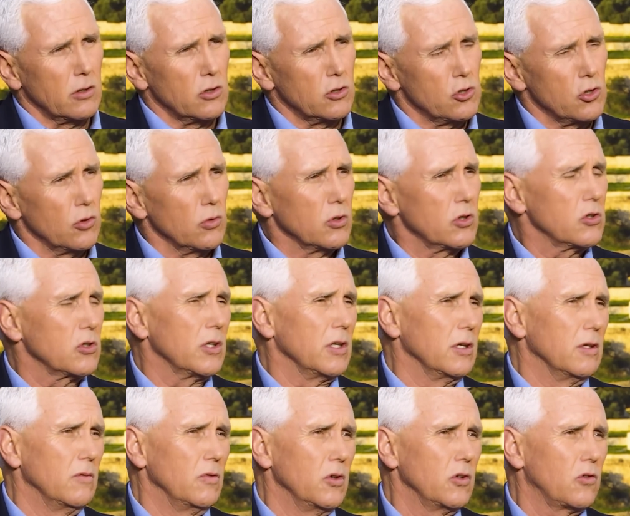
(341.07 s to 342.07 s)
the Jewish
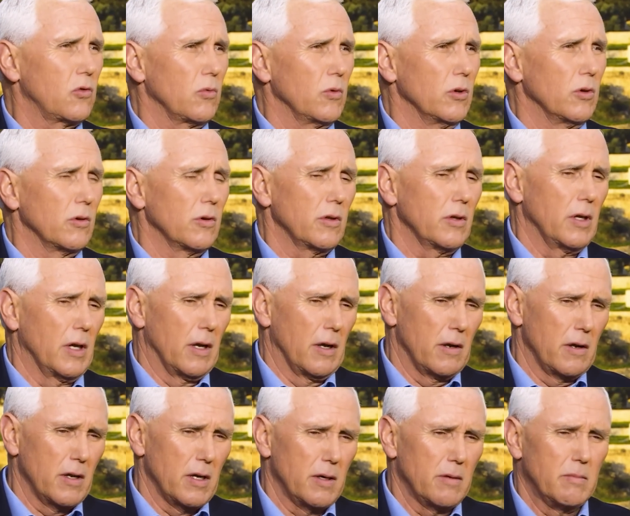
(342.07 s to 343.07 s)
state of Israel.
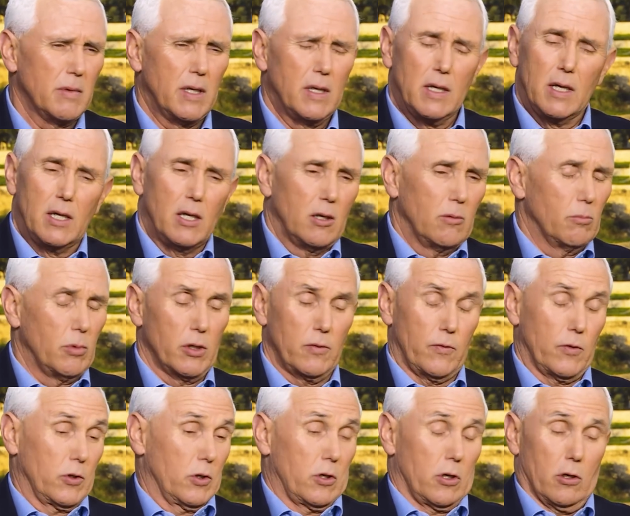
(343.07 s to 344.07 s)
And but
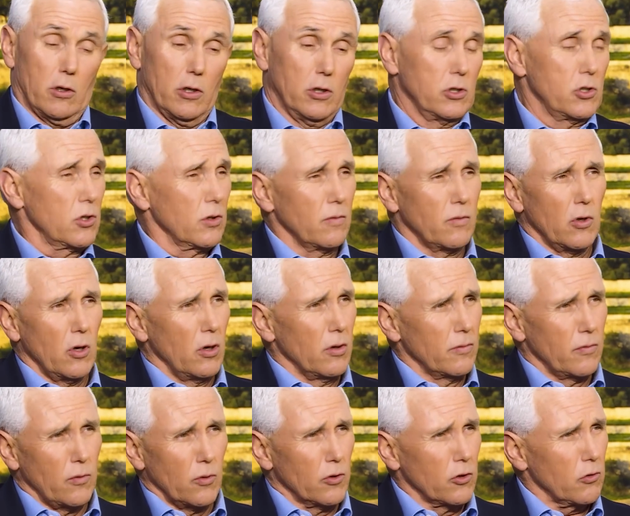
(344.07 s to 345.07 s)
for the courage of law
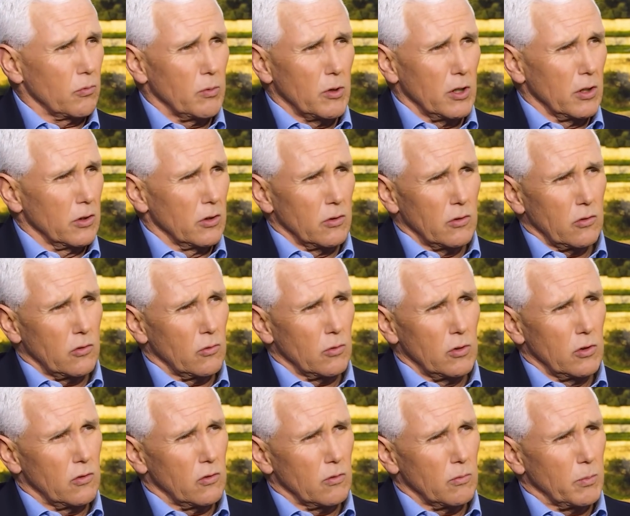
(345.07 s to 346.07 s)
enforcement on the
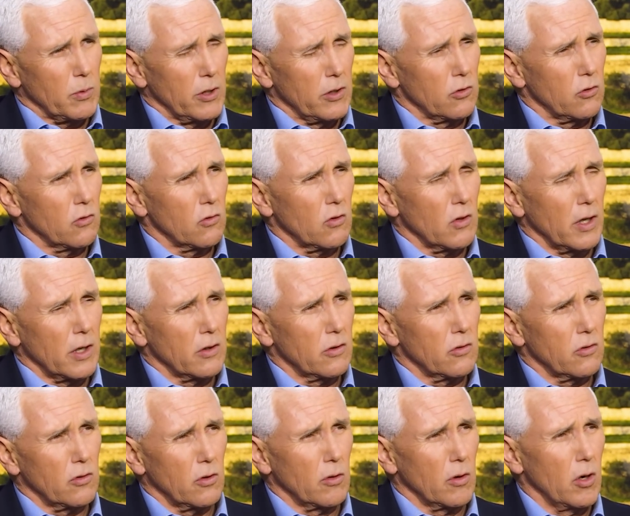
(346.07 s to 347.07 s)
streets of places like
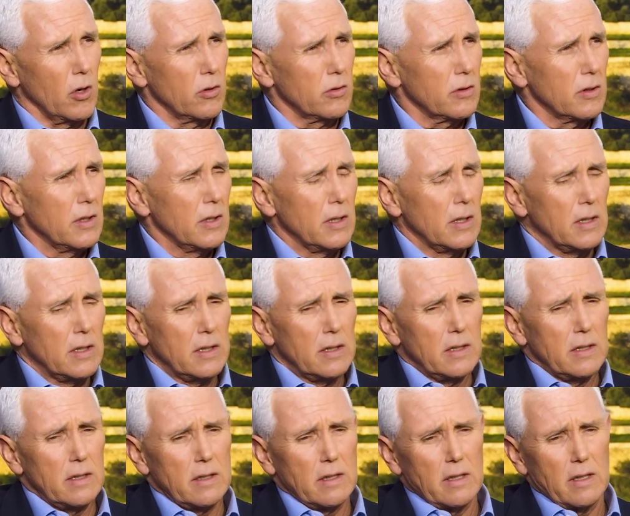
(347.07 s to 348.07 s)
Sderot,
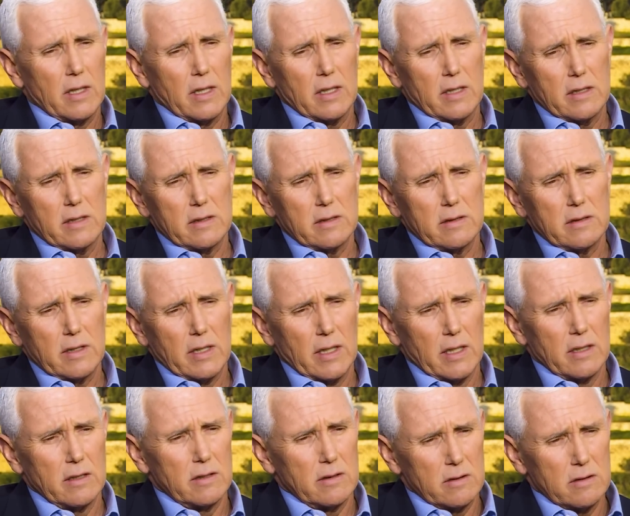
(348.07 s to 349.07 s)

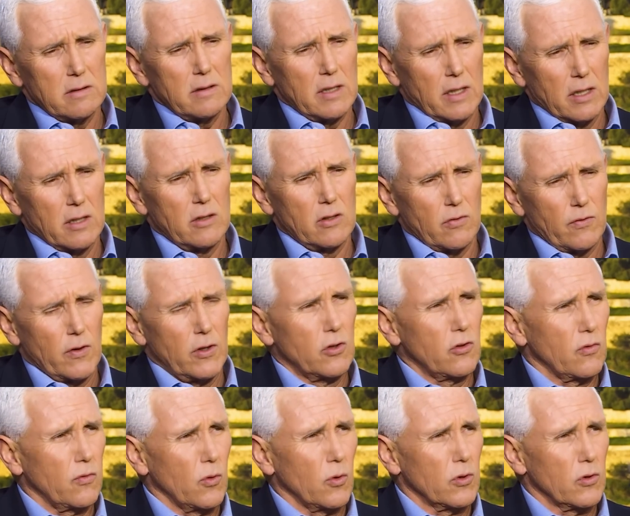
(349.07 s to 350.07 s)
and
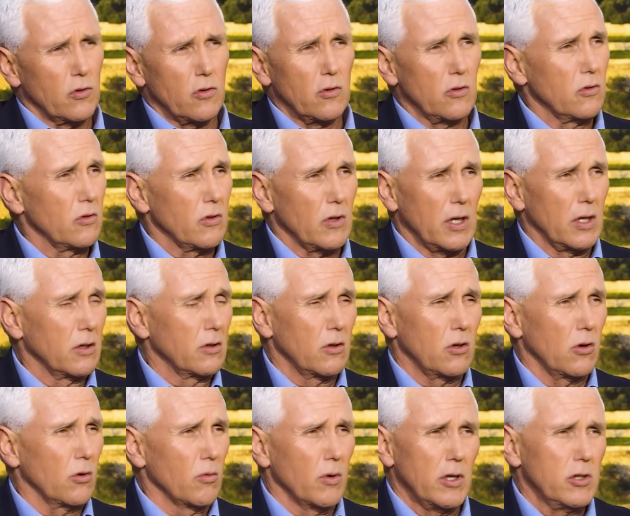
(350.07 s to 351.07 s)
defense forces
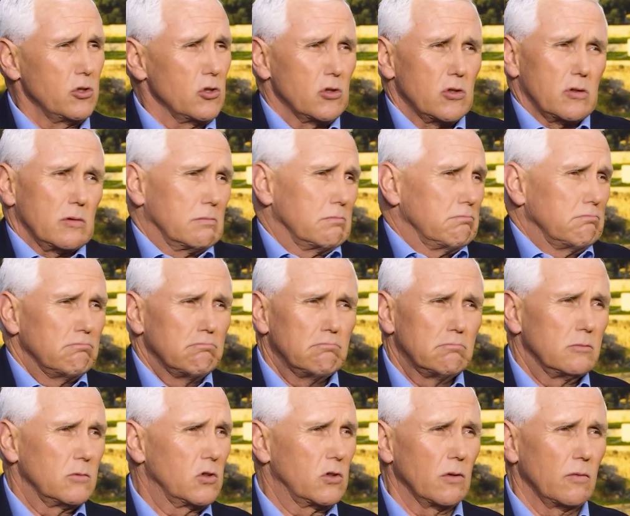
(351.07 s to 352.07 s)
and courageous
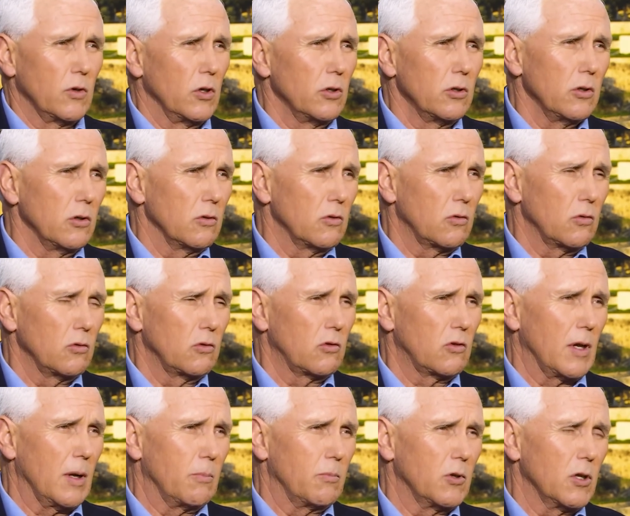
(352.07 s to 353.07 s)
civilians who
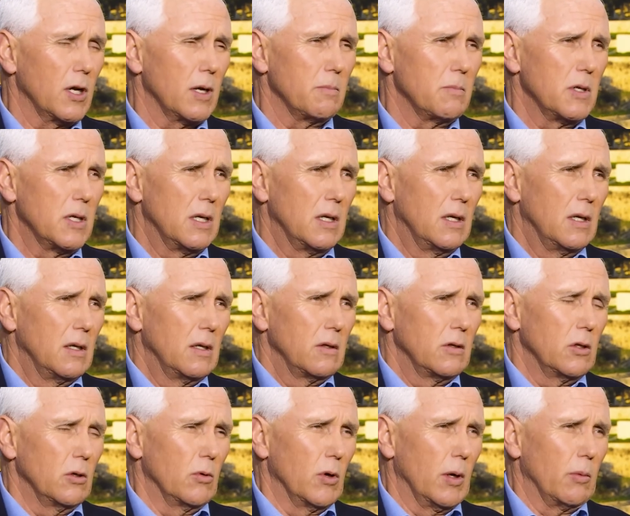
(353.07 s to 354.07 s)
stepped up,
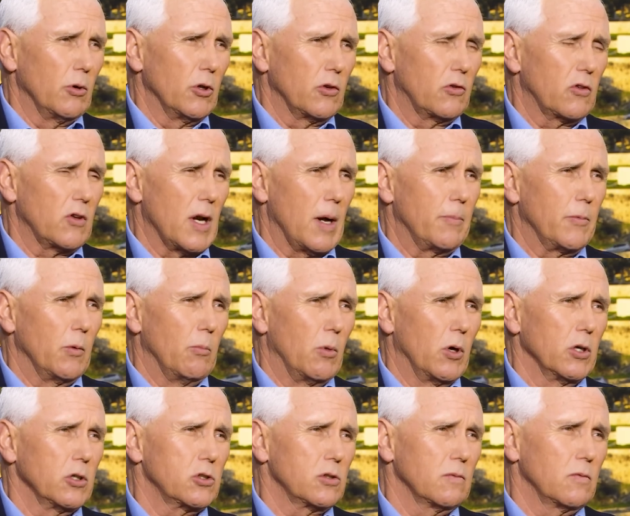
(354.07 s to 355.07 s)
they were able to stop the
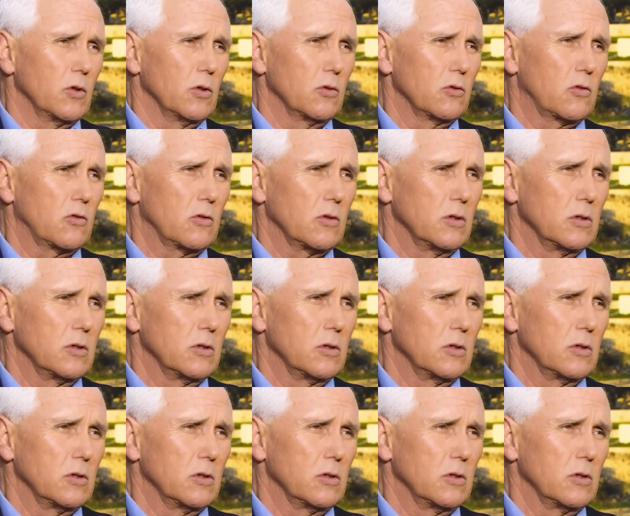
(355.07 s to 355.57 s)
march of those